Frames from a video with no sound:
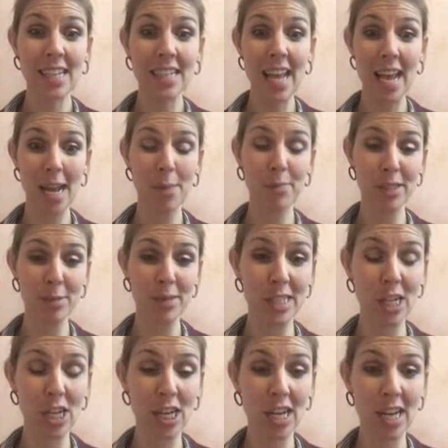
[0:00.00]
take up
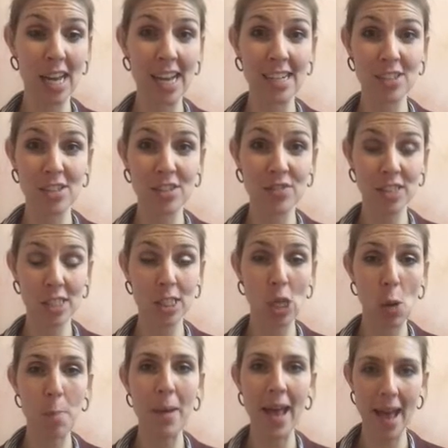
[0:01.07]
material and just feel
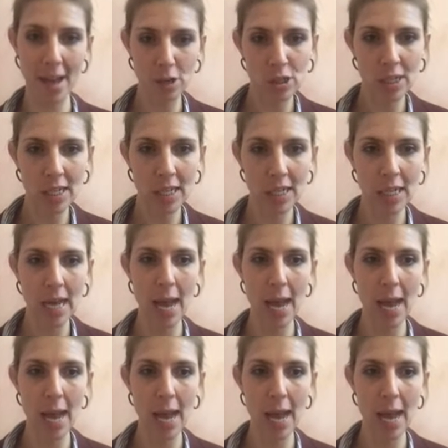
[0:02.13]
so passionate